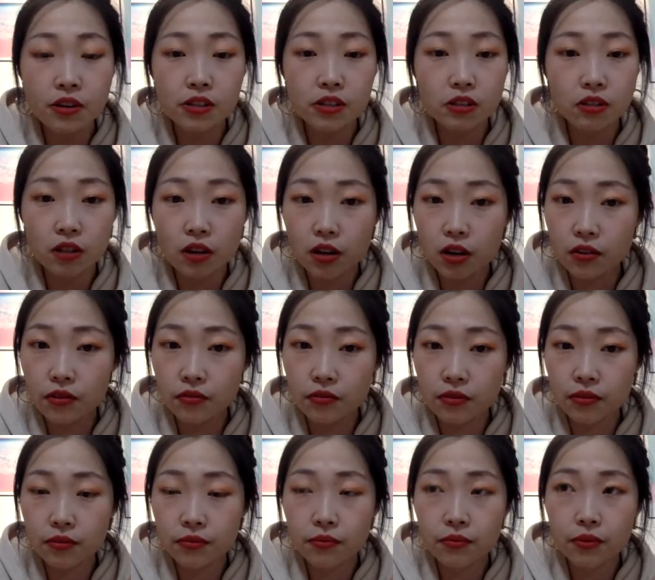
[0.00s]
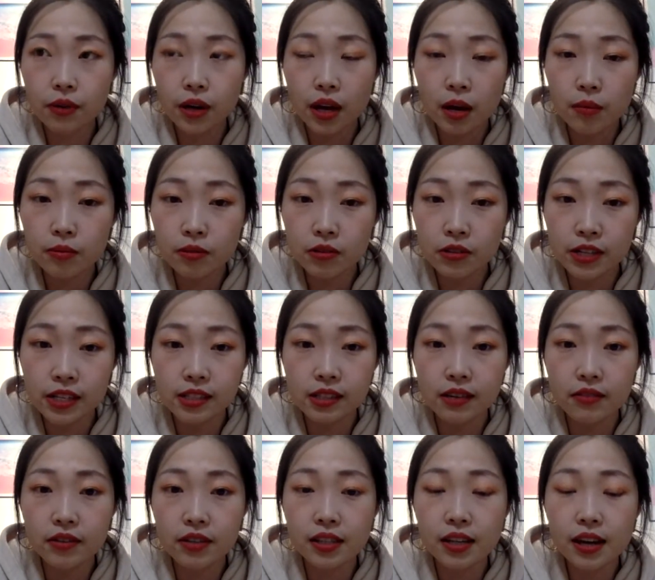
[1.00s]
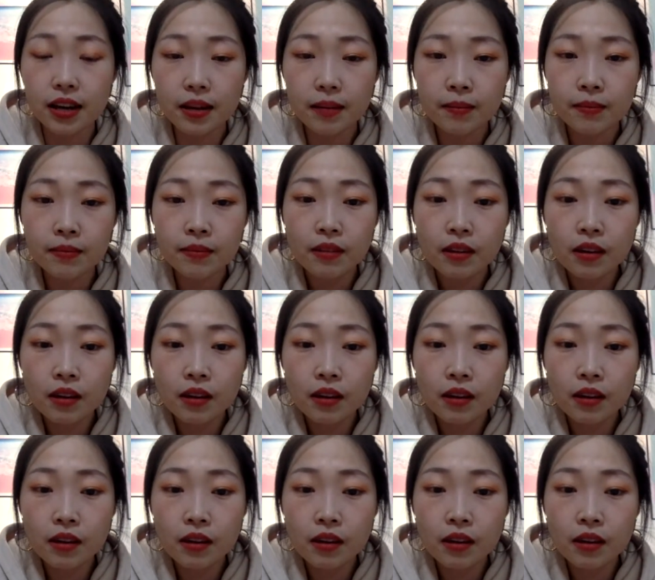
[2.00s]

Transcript: they memorize a lot of vocabularies every day.